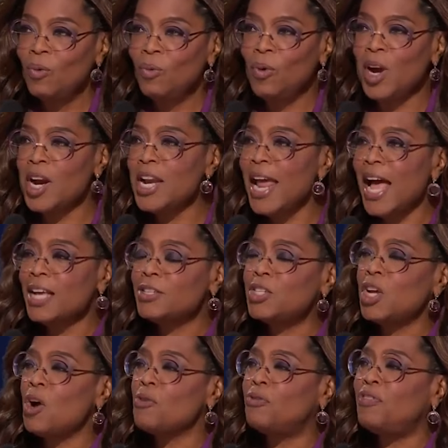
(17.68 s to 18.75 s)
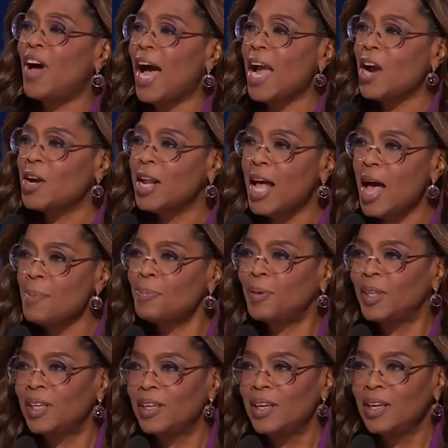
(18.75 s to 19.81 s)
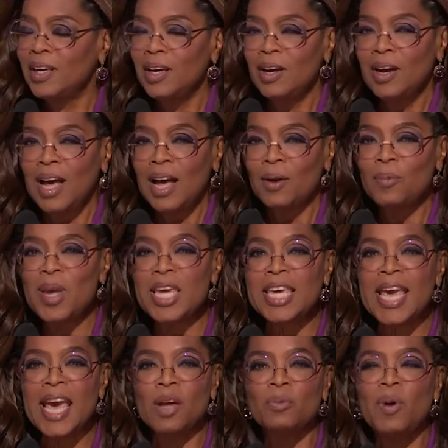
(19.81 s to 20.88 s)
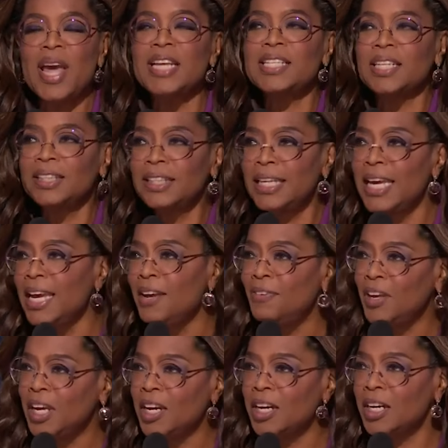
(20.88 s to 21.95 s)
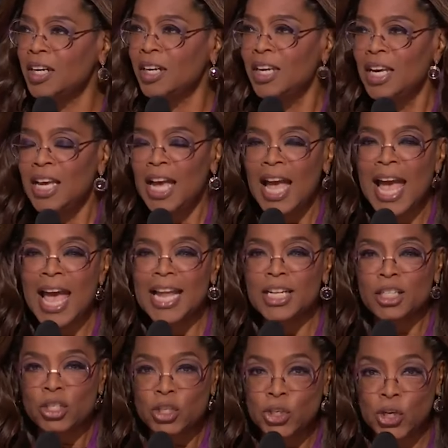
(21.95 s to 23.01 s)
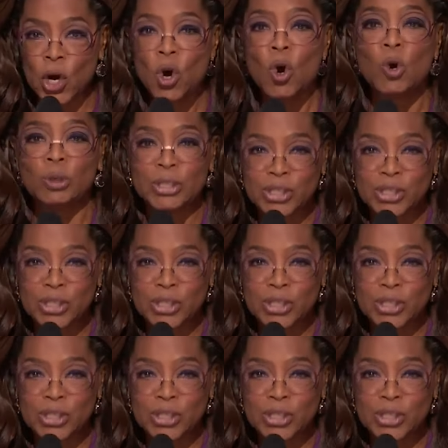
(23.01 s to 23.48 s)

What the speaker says: We're now so fired up, we can't wait to leave here and do